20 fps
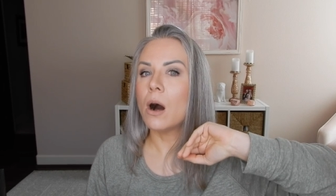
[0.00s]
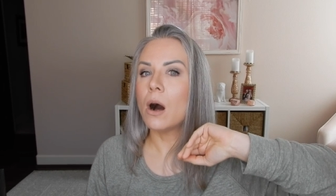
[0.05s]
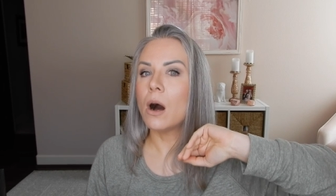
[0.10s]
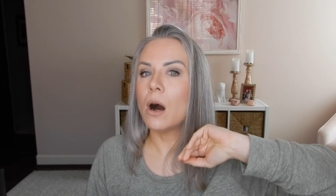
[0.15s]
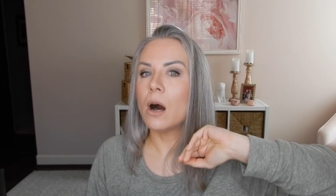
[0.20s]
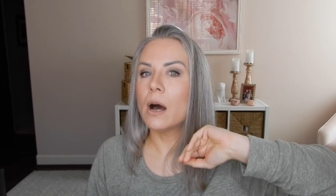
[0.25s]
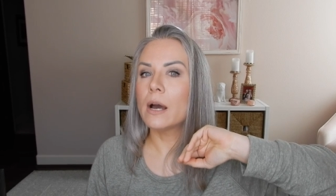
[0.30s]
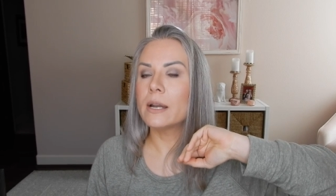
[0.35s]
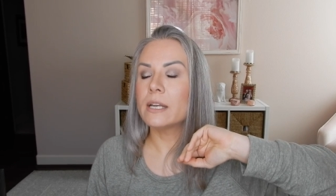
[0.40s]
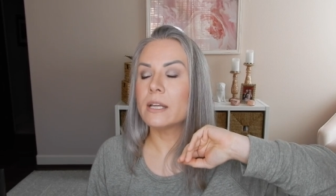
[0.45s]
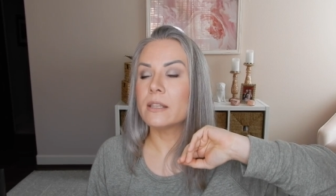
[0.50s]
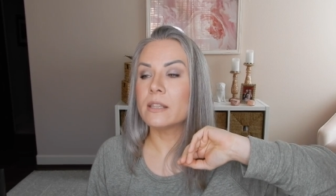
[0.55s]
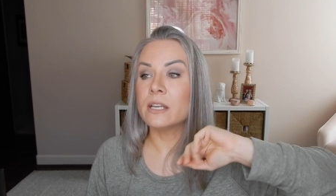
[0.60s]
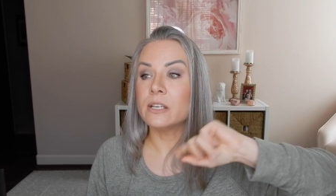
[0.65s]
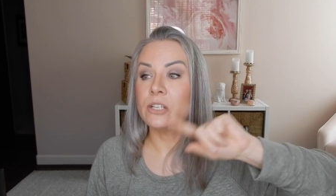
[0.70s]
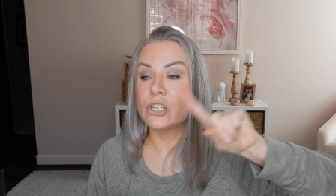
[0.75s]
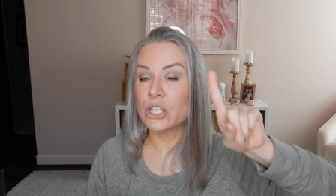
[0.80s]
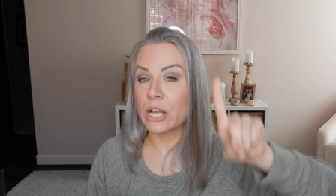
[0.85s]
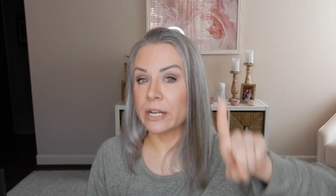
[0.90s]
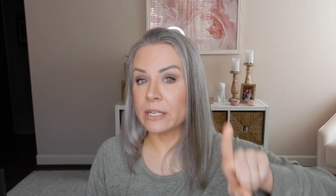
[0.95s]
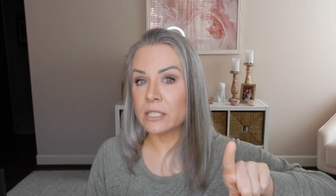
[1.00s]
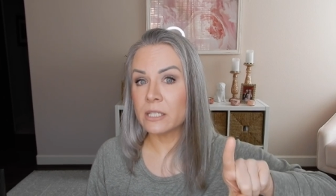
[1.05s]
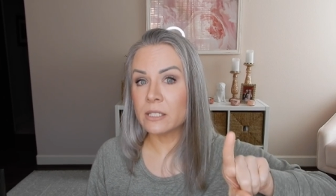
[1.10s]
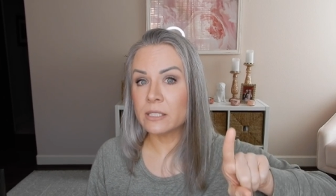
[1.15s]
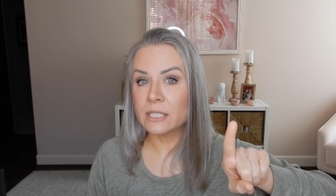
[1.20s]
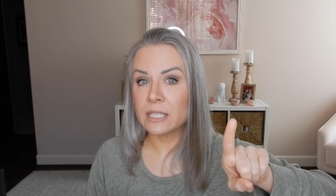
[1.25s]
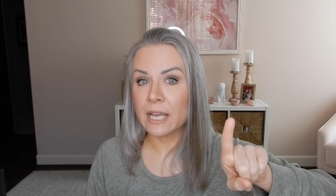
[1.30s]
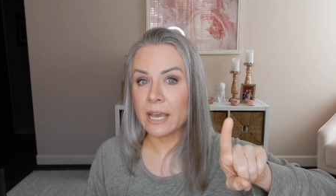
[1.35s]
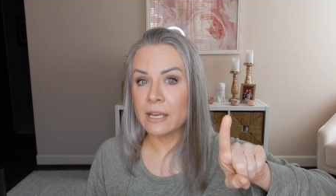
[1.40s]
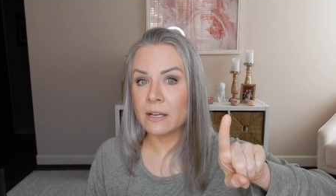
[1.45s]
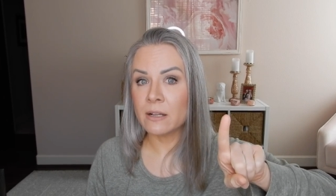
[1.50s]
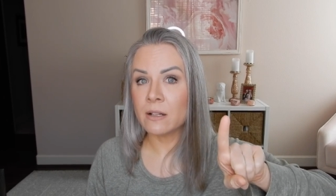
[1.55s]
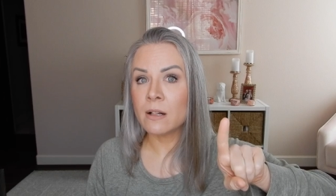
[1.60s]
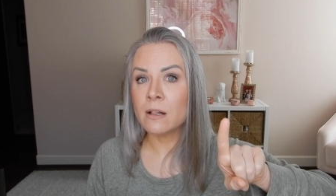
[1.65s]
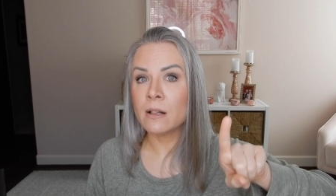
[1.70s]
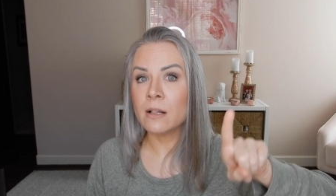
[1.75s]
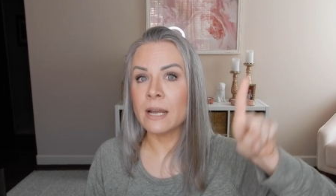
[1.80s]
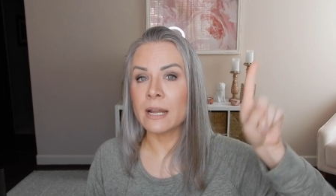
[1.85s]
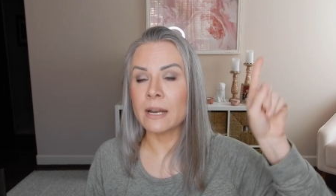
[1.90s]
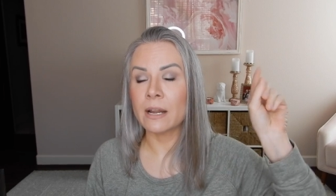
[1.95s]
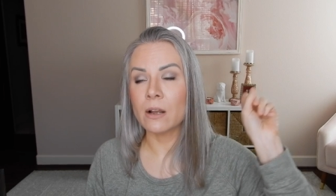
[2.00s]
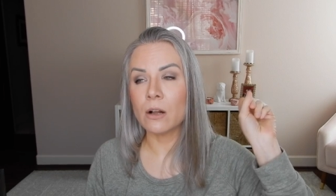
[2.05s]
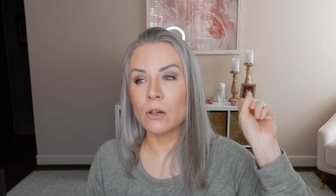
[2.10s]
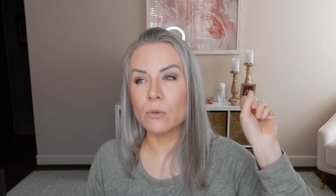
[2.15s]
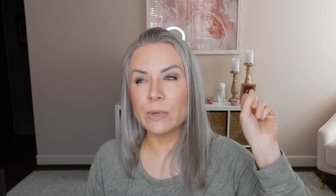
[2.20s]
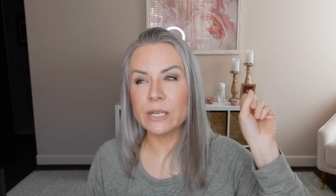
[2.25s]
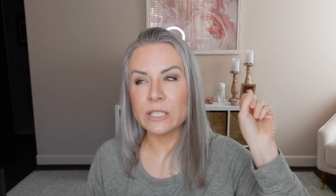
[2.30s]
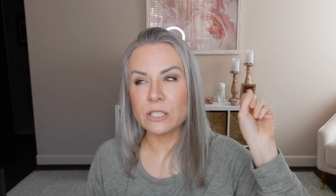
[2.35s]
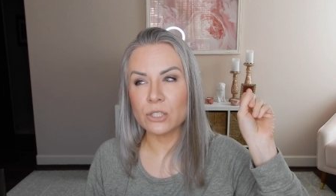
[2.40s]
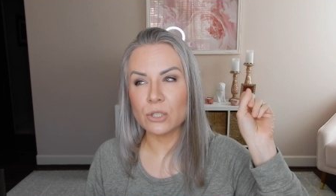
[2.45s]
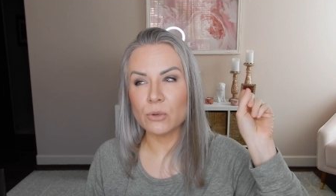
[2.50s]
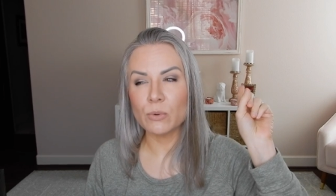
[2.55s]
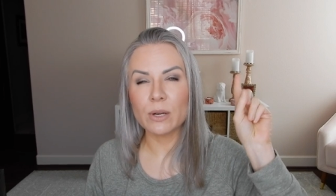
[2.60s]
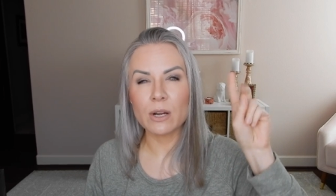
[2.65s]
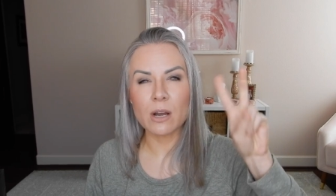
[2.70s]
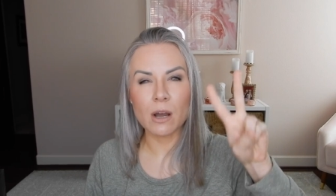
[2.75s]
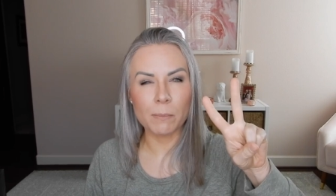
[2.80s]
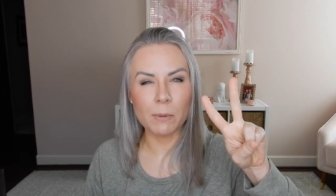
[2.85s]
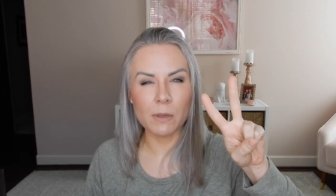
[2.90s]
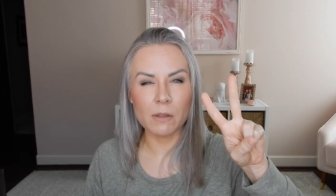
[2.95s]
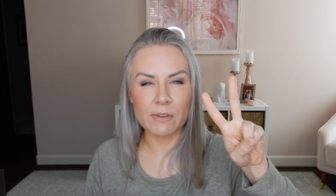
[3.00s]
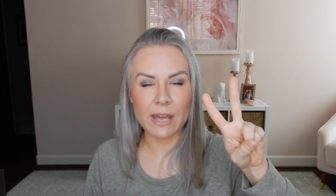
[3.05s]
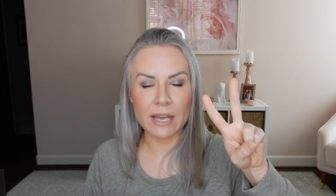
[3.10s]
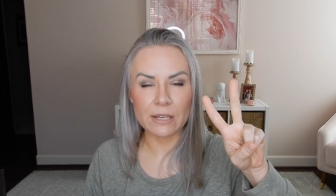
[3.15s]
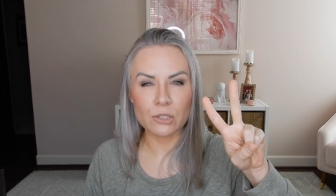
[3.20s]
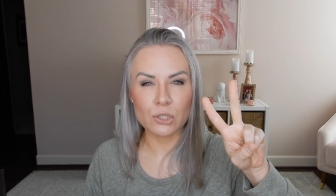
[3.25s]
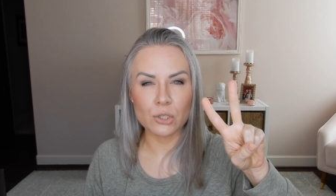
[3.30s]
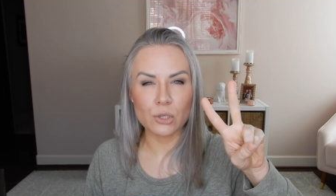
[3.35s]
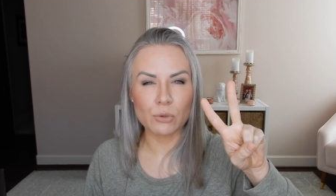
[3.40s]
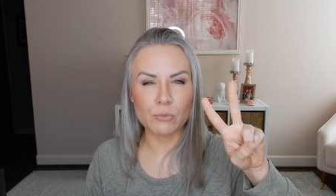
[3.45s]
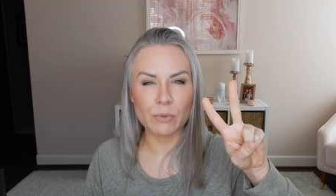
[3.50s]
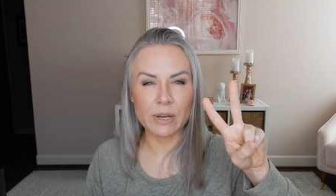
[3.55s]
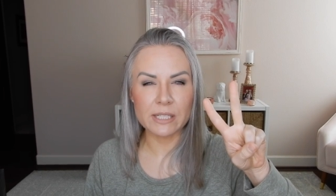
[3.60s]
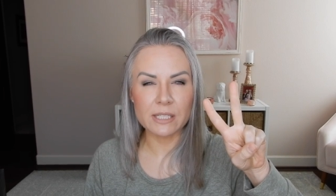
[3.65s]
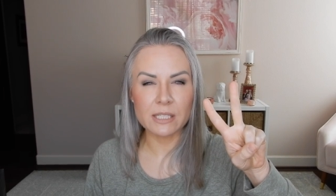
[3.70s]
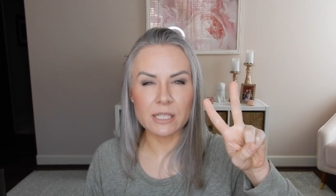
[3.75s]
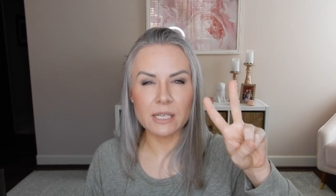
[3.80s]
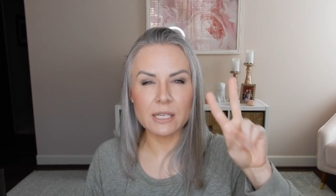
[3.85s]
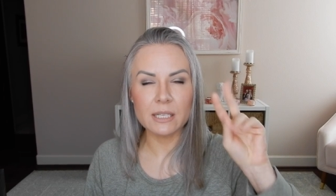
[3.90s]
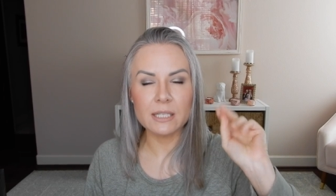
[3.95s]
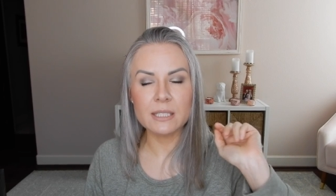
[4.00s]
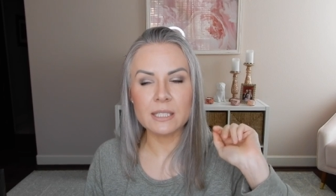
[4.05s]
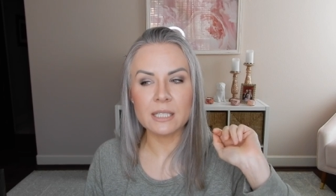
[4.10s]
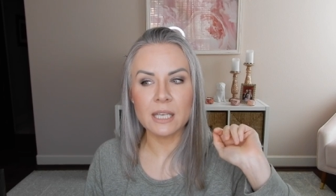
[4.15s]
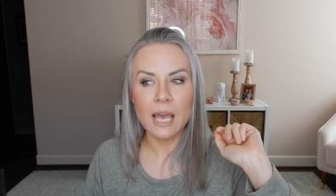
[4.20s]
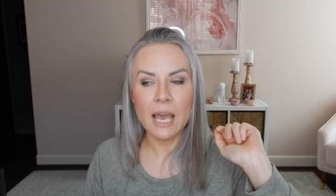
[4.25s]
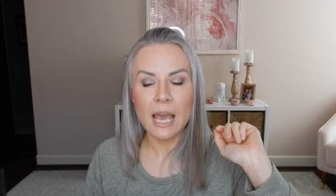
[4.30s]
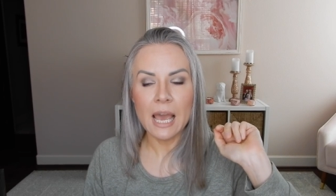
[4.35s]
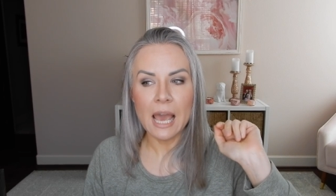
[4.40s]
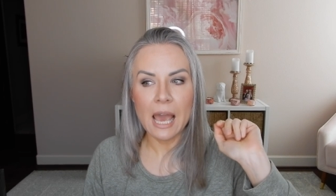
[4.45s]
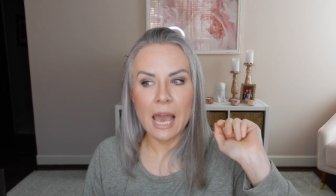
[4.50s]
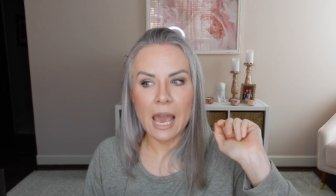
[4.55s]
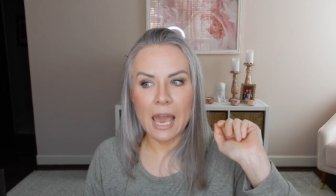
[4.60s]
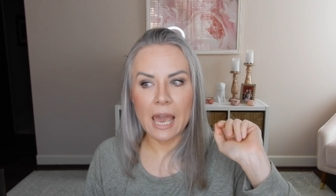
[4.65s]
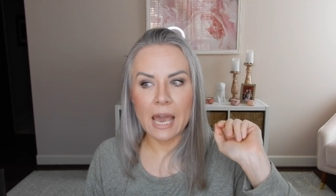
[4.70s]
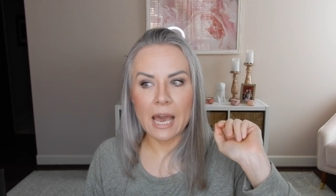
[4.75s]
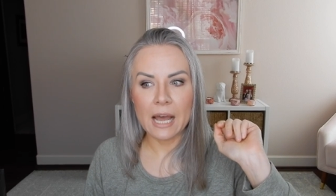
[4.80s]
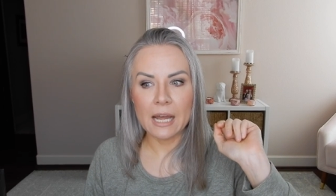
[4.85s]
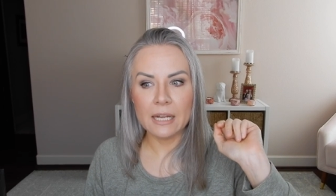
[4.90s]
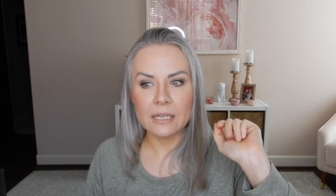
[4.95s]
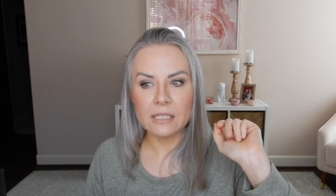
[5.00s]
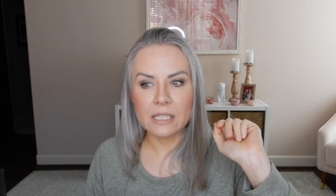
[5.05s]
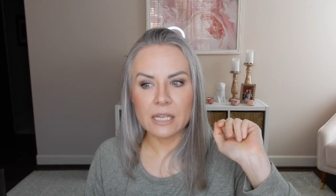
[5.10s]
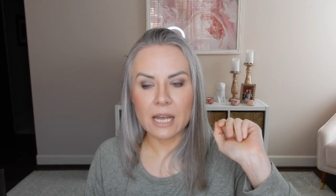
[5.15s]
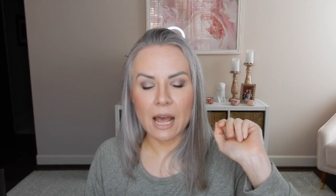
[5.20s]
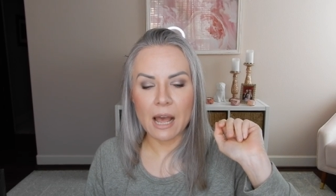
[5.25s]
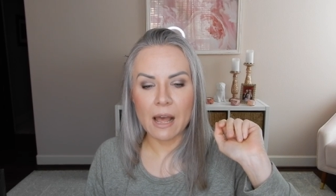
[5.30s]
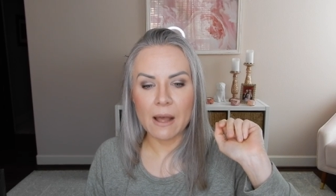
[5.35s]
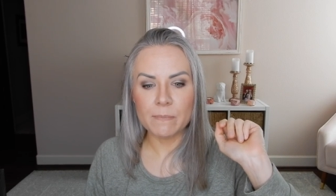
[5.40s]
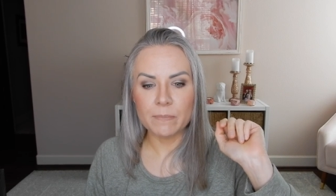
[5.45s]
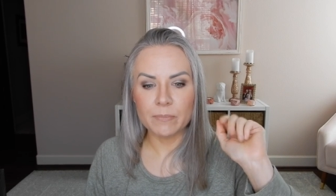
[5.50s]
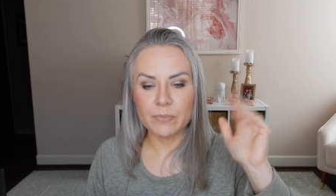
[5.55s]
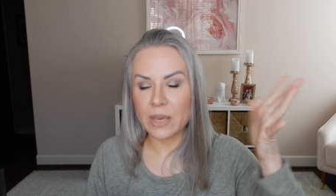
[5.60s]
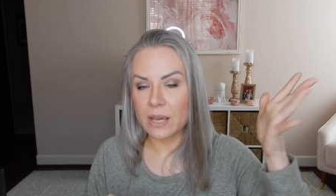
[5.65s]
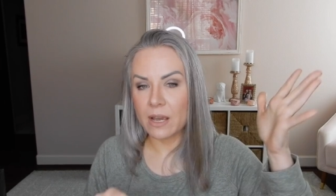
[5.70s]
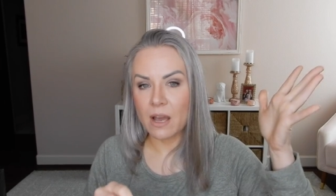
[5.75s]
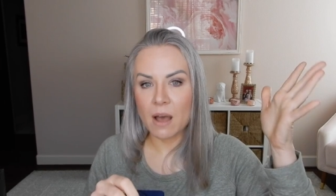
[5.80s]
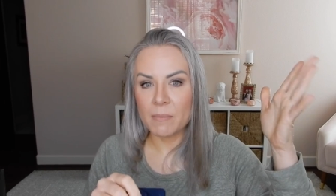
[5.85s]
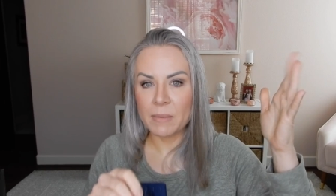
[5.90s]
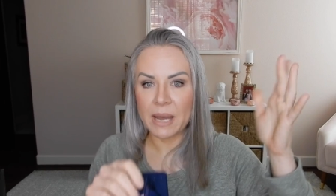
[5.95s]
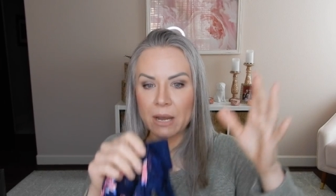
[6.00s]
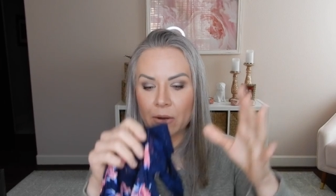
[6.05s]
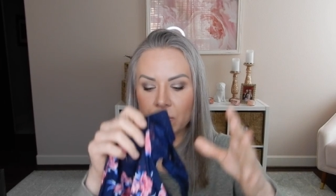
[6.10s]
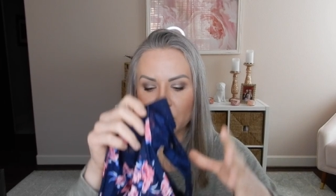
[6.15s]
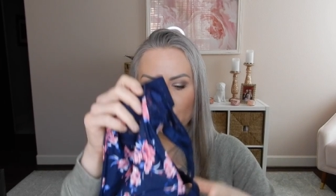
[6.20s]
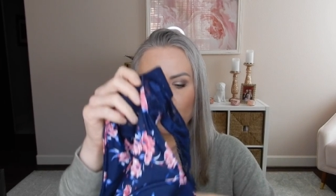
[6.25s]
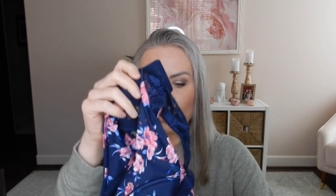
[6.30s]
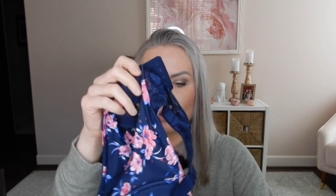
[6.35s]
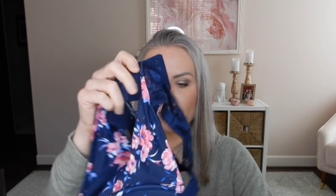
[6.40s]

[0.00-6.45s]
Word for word: on the gentle cycle and I always do a couple of extra rinses and um, they come out